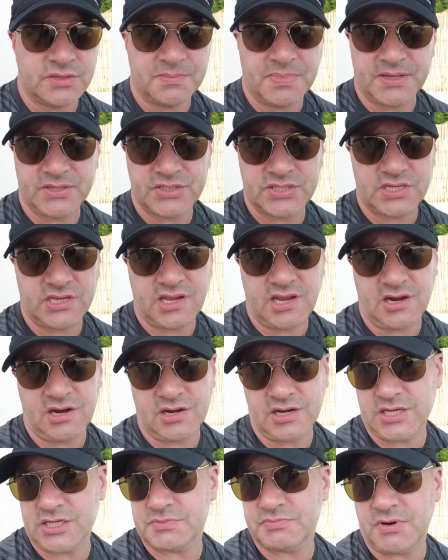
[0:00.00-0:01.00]
the best
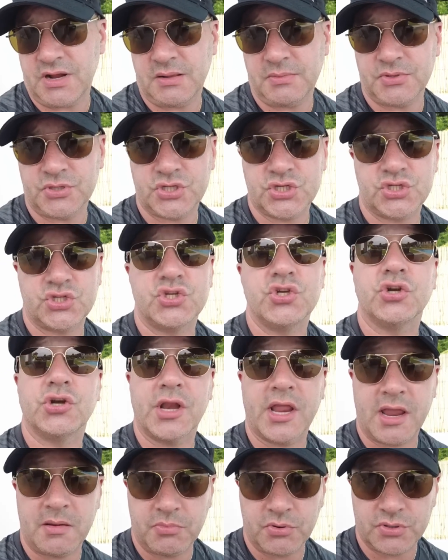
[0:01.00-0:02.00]
security is probably just your
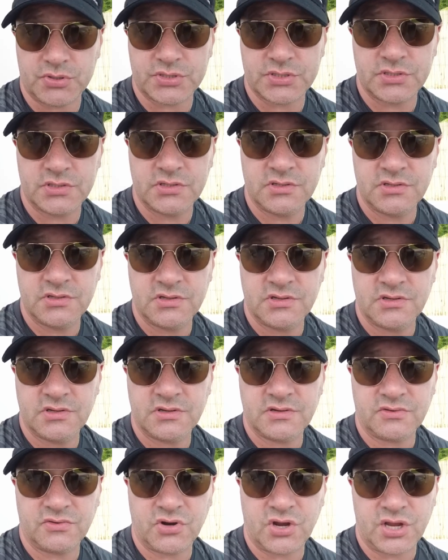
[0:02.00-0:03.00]
neighbors,
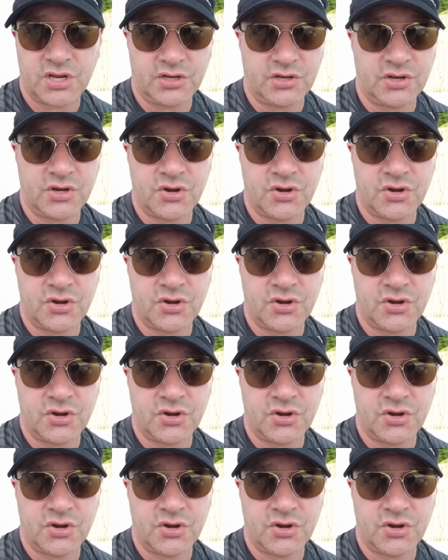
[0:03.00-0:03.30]
right?